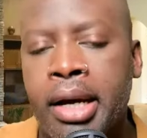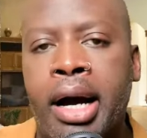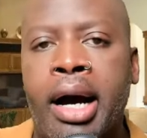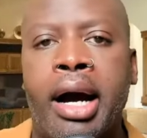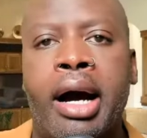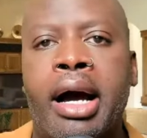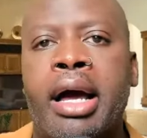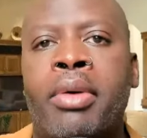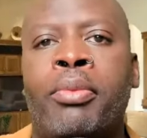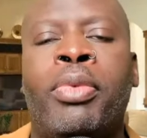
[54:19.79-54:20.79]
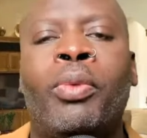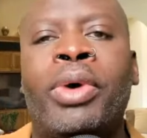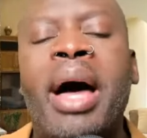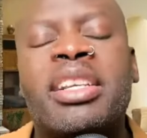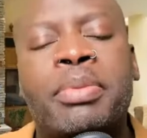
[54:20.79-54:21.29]
Uh,
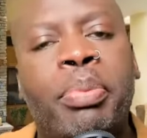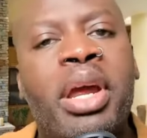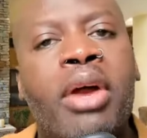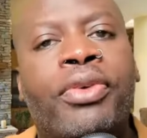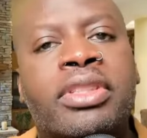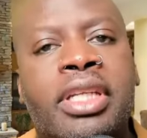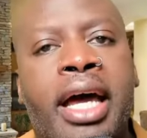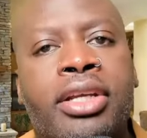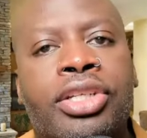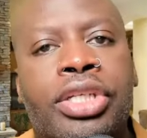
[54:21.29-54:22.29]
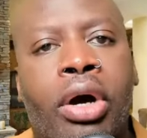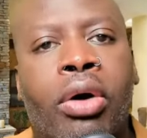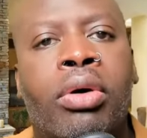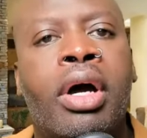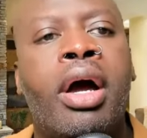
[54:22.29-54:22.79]
when I was preparing for tonight's show,